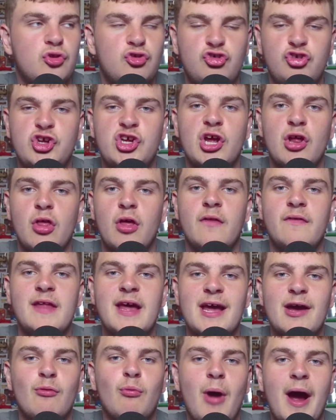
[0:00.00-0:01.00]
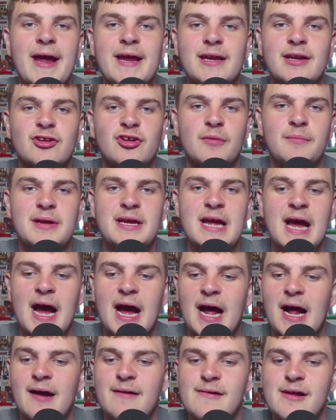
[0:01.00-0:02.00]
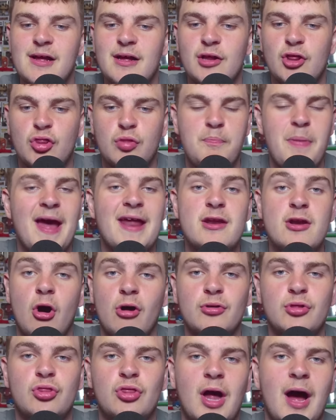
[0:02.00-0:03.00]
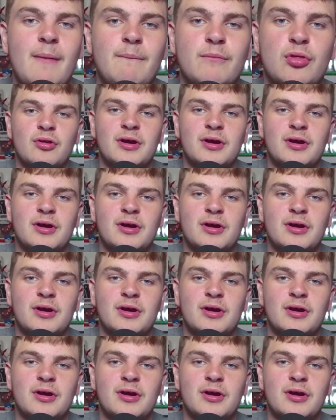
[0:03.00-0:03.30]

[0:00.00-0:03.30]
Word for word: chilling there waiting to be spent on something.